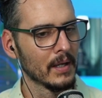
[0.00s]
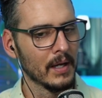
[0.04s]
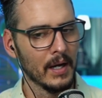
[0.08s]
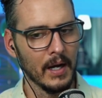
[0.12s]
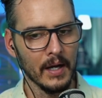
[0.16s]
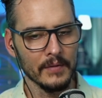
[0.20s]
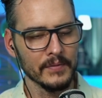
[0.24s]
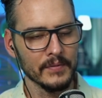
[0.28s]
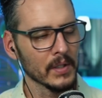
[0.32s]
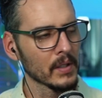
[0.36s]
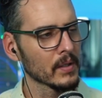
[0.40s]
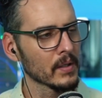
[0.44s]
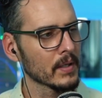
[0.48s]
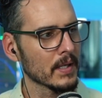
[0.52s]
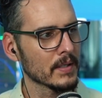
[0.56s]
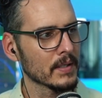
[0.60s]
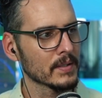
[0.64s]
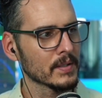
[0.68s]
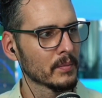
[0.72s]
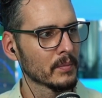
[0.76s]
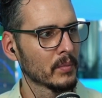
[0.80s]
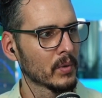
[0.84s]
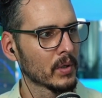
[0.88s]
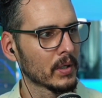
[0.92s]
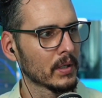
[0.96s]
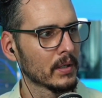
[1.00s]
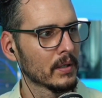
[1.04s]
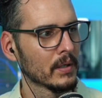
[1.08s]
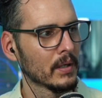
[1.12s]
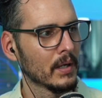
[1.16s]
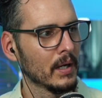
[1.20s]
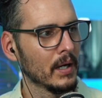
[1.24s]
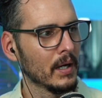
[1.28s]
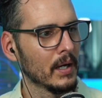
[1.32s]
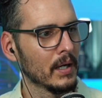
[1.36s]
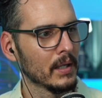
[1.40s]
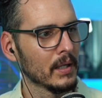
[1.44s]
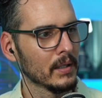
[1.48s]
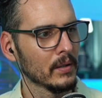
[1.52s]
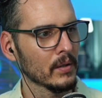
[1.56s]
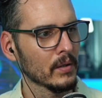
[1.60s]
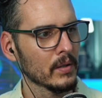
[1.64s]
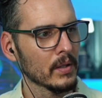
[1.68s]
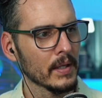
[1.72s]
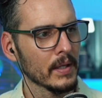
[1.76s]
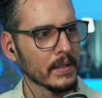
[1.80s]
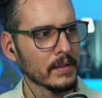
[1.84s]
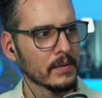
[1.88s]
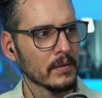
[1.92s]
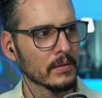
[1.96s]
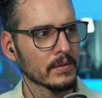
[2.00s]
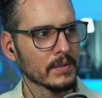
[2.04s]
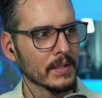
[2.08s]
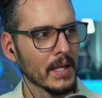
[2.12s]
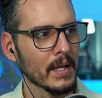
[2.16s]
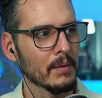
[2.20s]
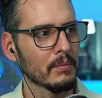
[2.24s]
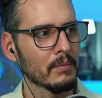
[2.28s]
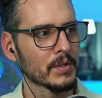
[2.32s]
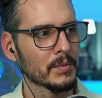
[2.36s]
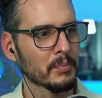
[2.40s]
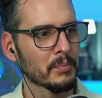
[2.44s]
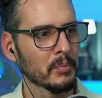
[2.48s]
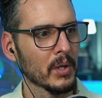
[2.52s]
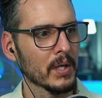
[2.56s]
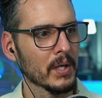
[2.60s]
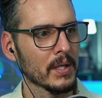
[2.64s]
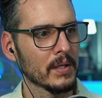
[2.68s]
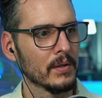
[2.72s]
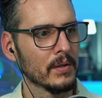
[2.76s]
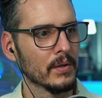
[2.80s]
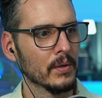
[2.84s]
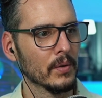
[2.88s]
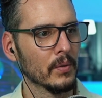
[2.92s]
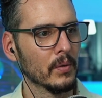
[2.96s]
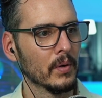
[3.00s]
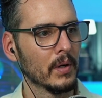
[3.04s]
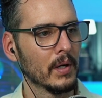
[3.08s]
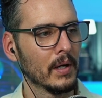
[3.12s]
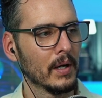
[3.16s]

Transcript: I'll have to look at it some more. Looked like their site was pretty new.